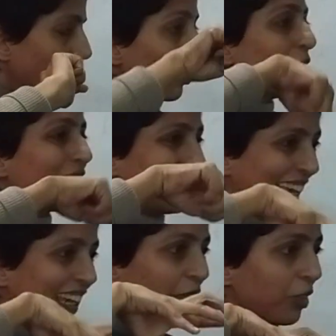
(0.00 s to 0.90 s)
So I was
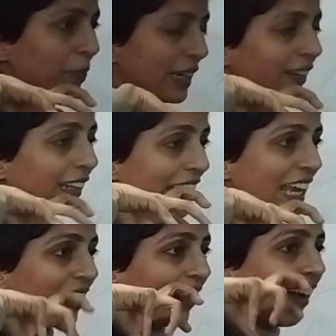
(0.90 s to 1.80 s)
making a
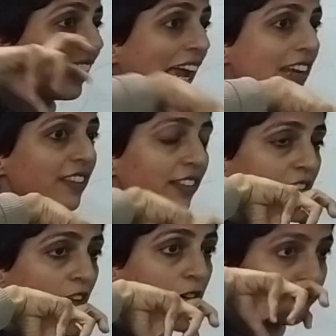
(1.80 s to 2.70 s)
case
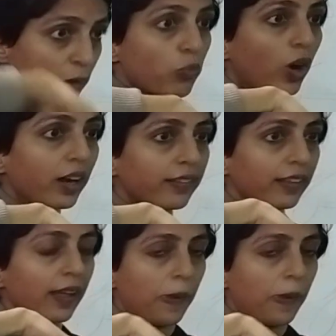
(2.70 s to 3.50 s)
against frameworks,